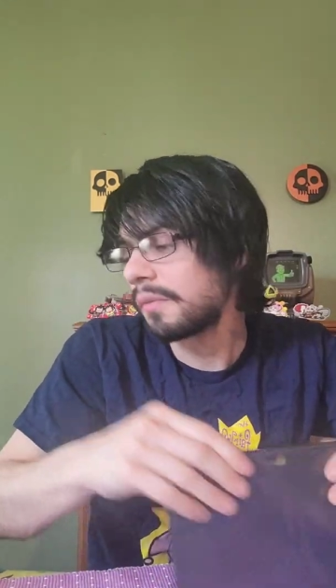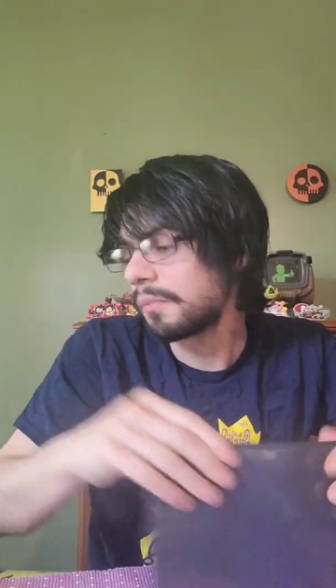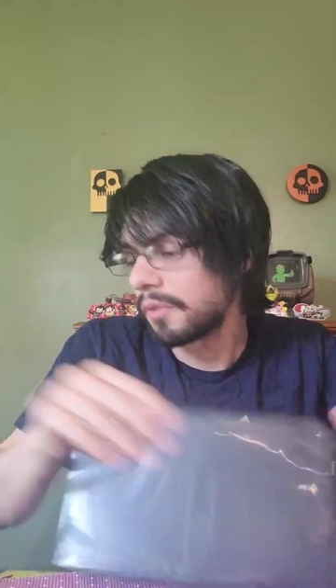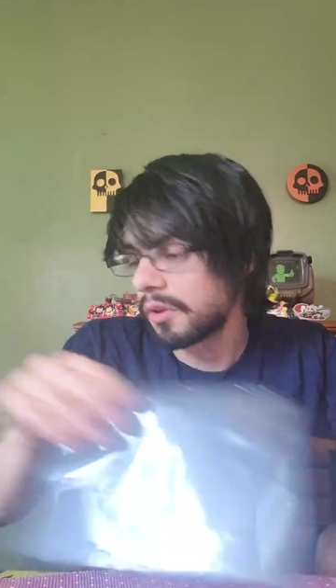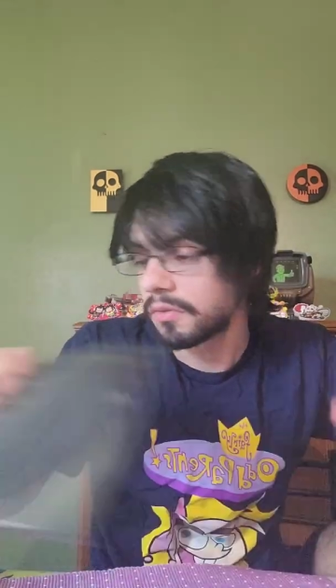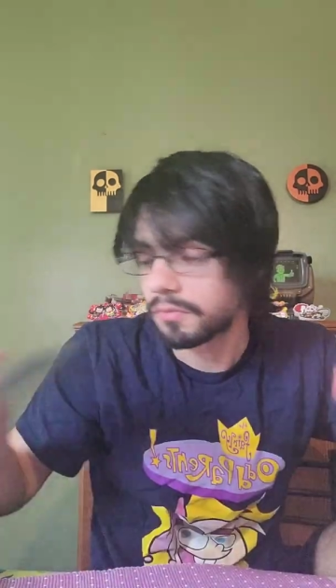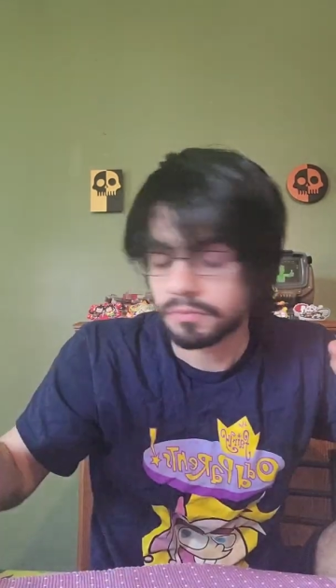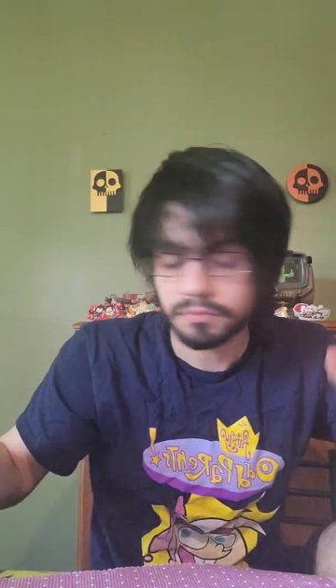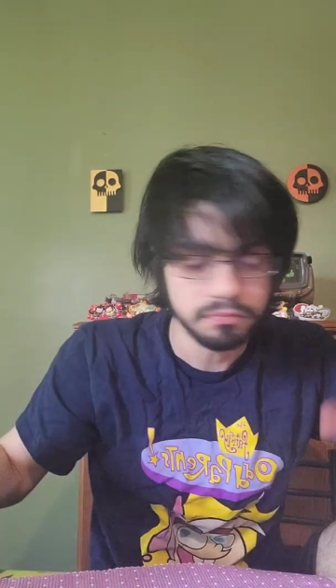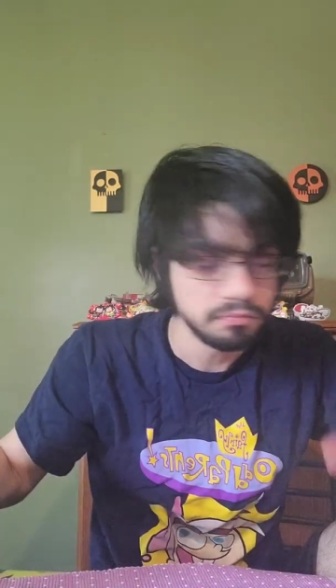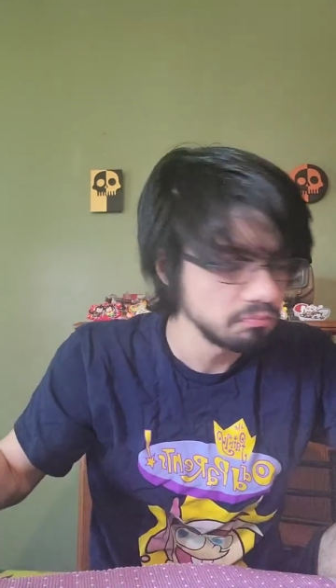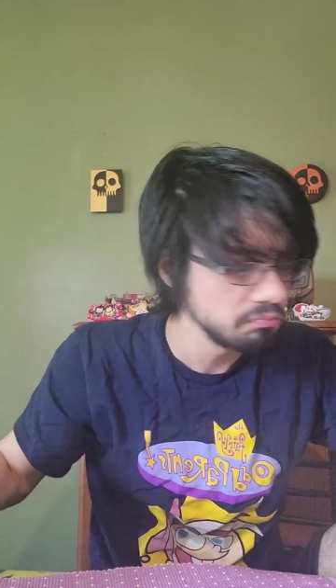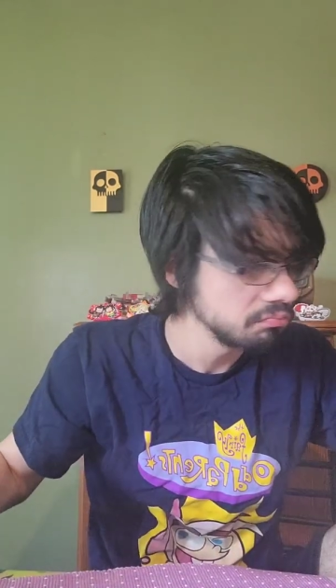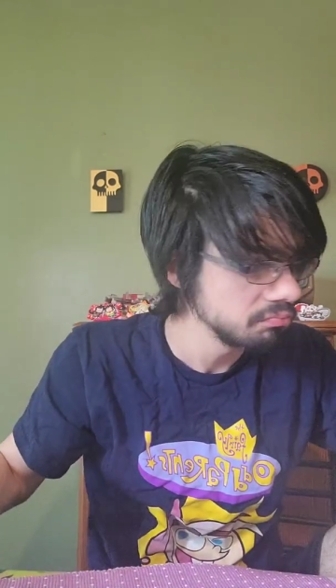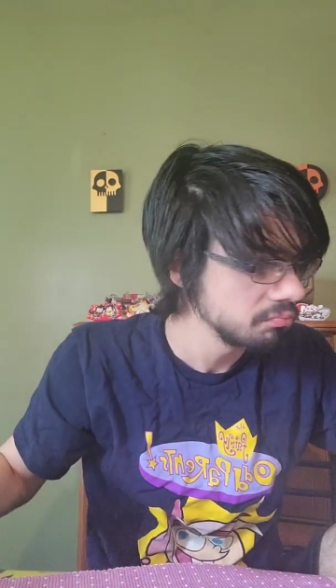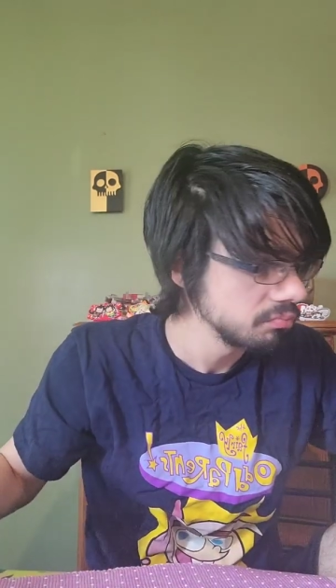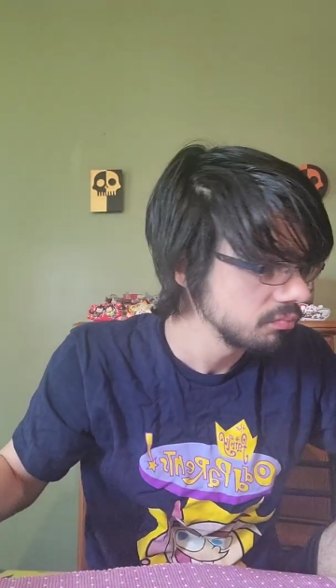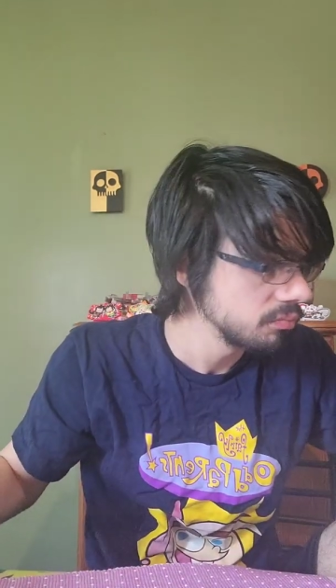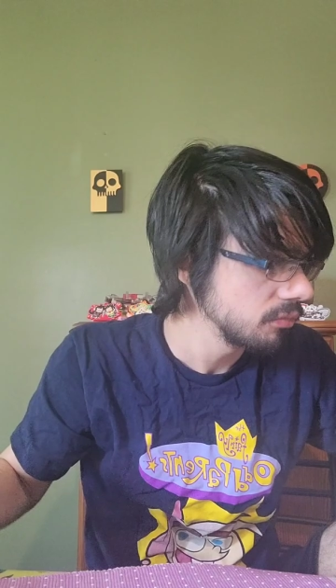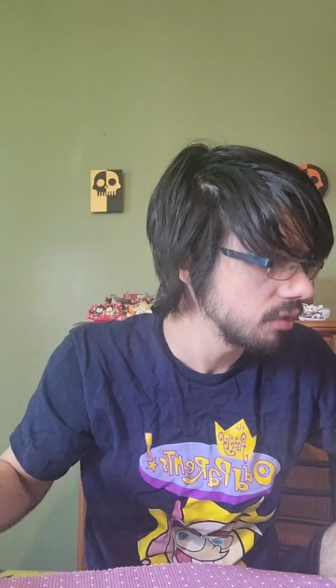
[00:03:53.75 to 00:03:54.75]
but
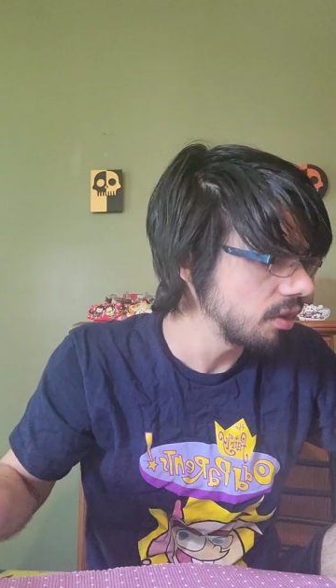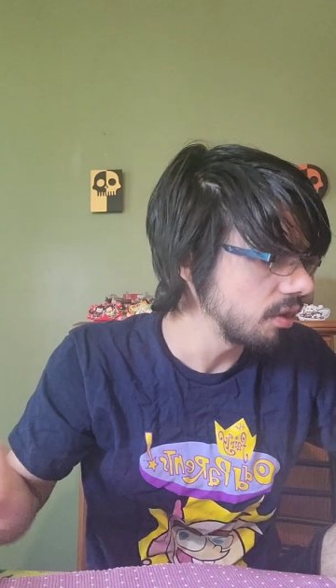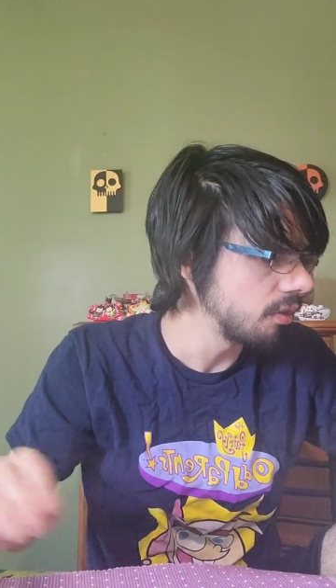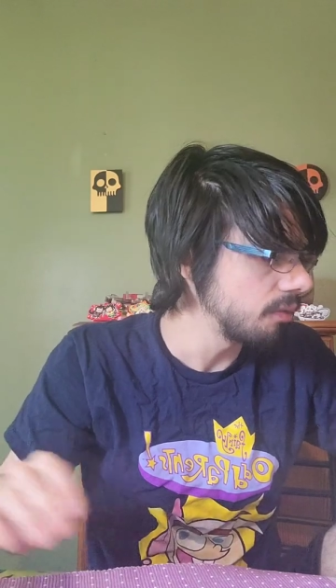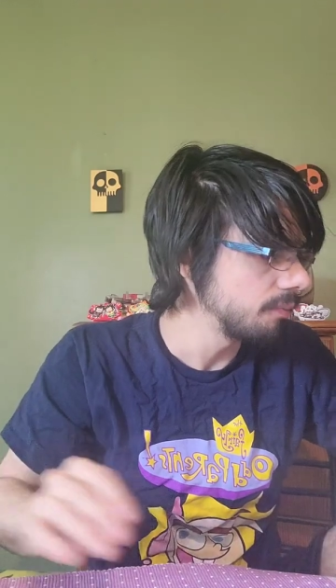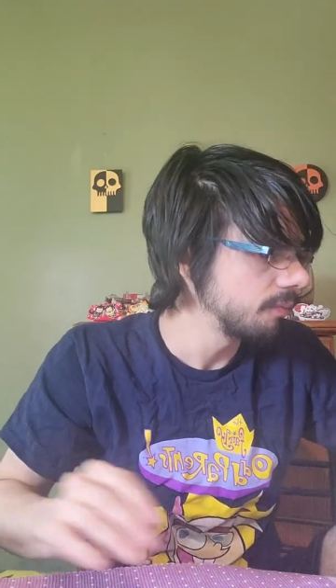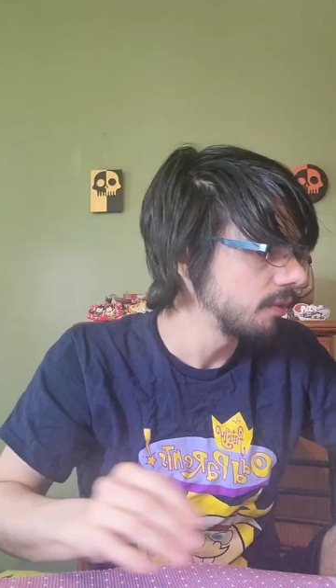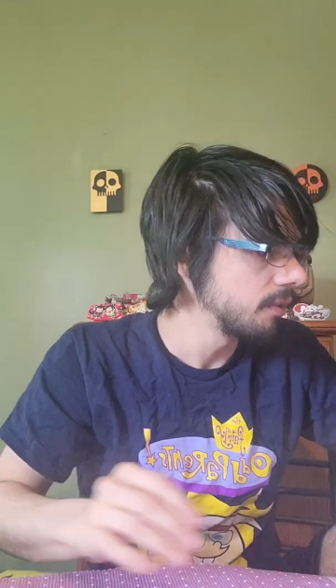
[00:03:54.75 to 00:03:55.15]
you know.